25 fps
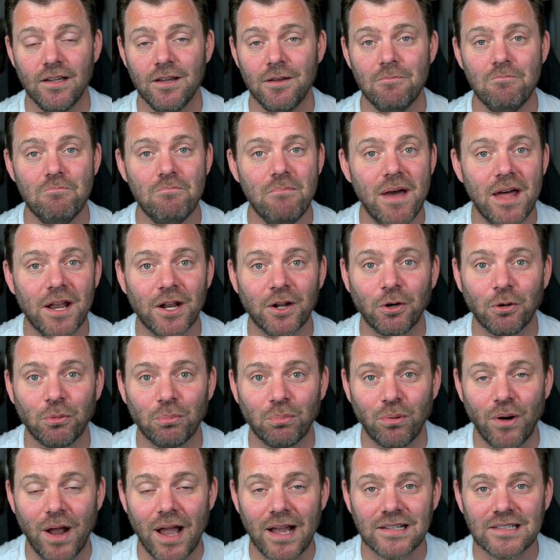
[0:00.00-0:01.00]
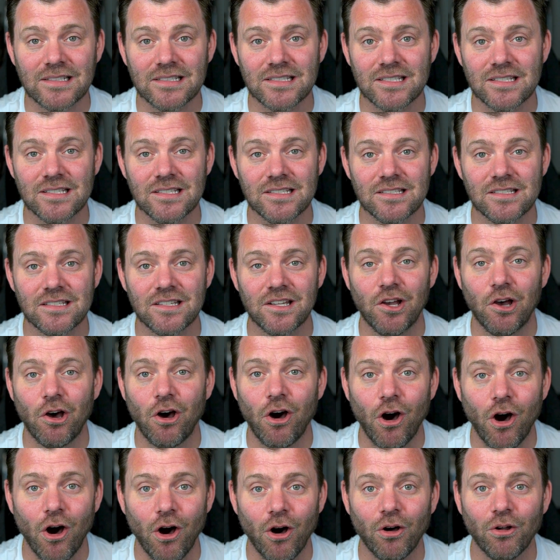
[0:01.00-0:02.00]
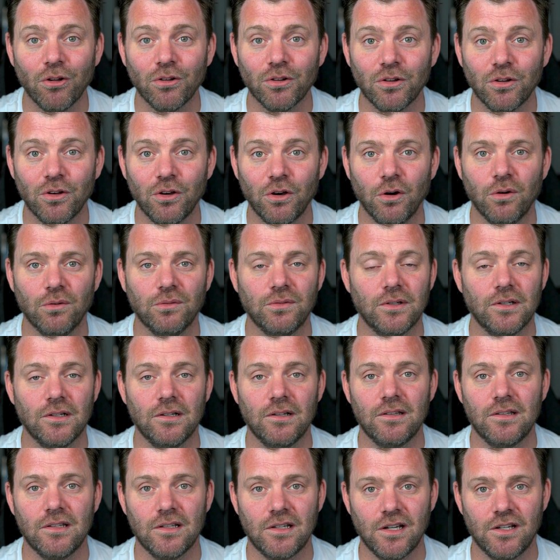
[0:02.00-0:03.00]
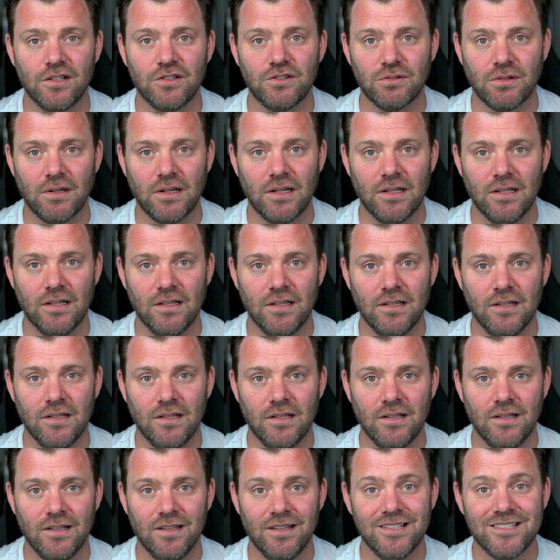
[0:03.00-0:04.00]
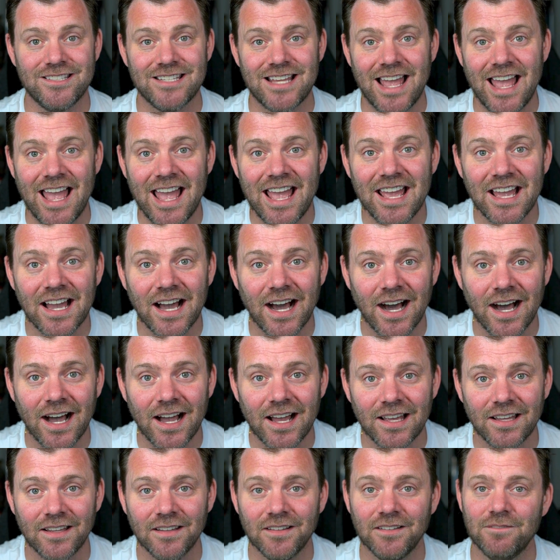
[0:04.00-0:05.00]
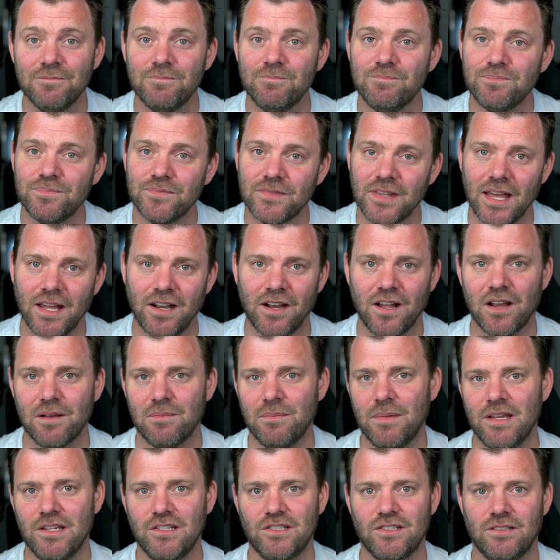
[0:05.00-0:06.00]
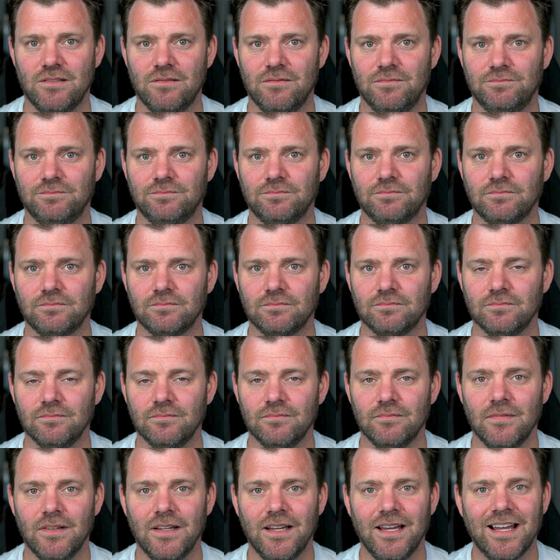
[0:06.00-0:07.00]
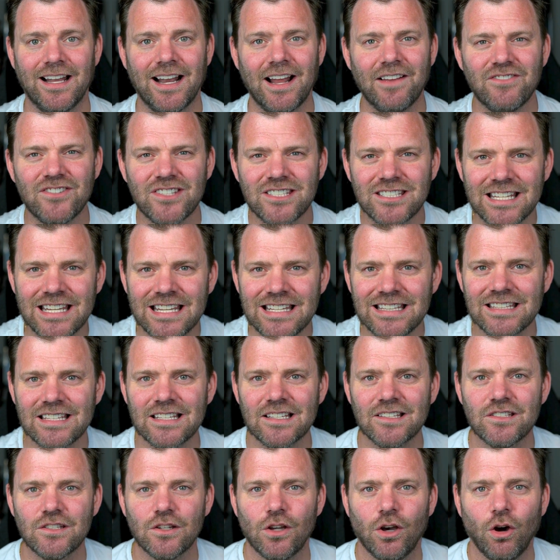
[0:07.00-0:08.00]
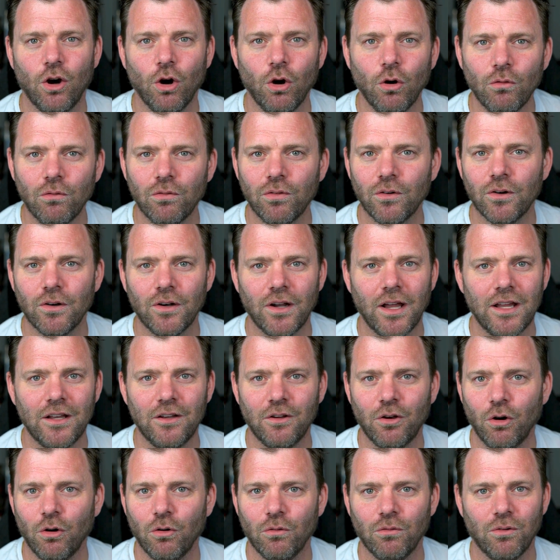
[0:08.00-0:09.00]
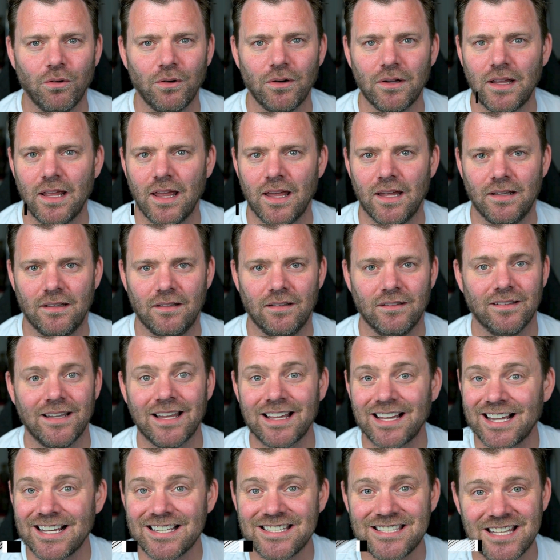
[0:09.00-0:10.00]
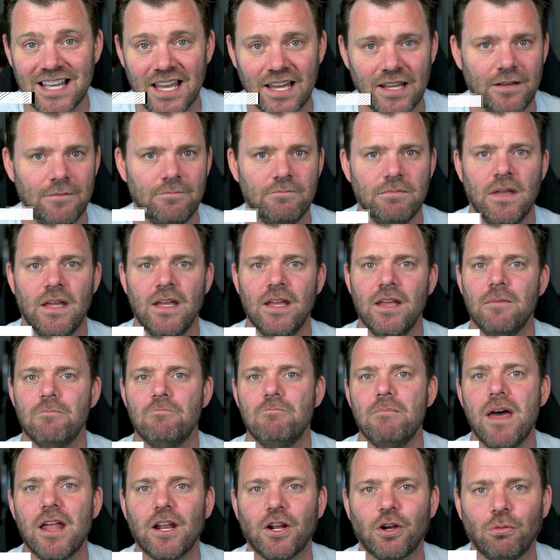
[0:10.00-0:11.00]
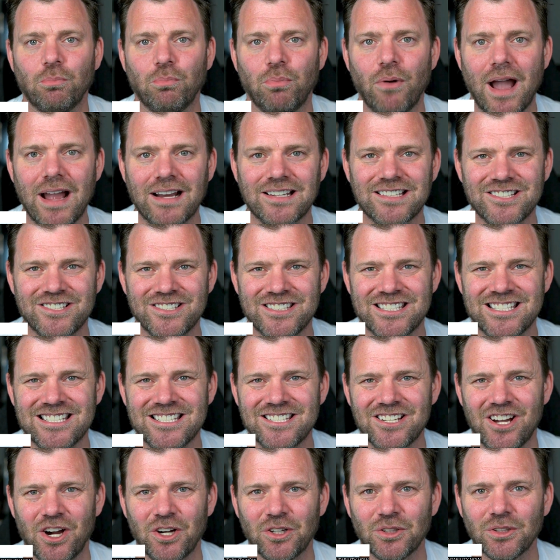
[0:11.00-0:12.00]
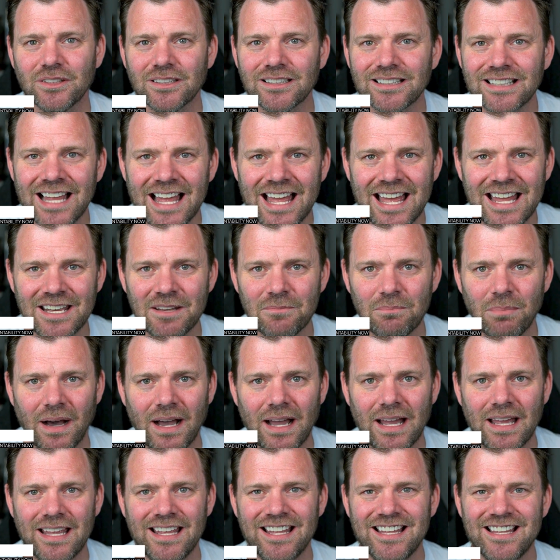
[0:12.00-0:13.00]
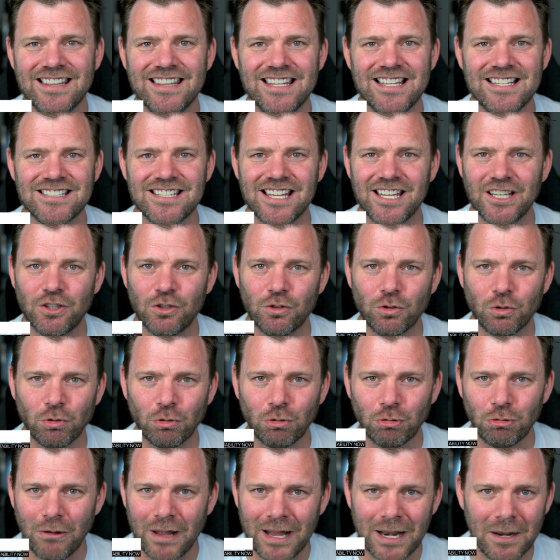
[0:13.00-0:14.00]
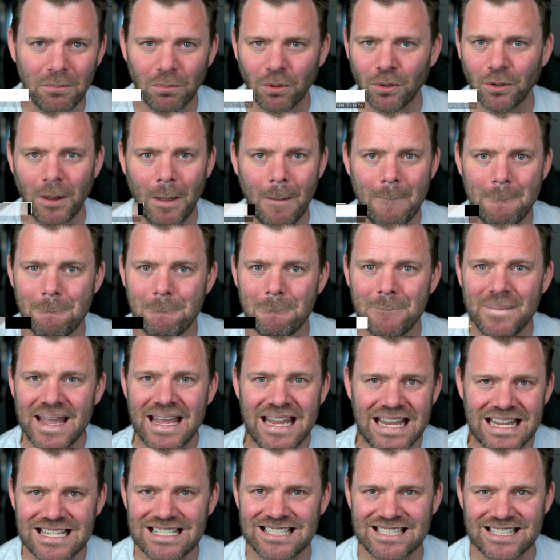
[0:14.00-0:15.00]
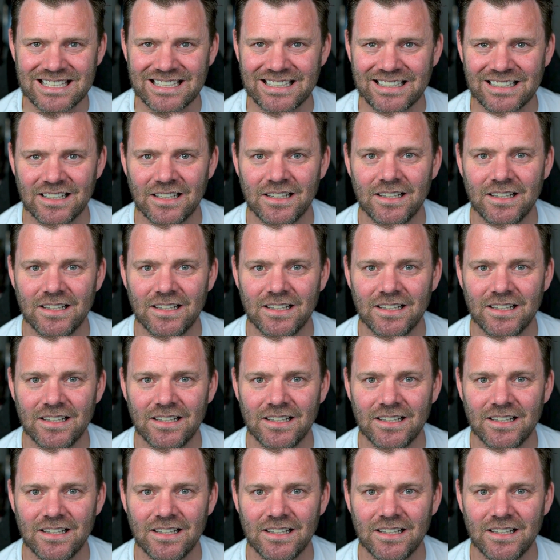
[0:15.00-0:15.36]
medical practices all over the country. AI and automation. And I've seen this over and over again. Like I said, medical practices are led by these incredible, amazing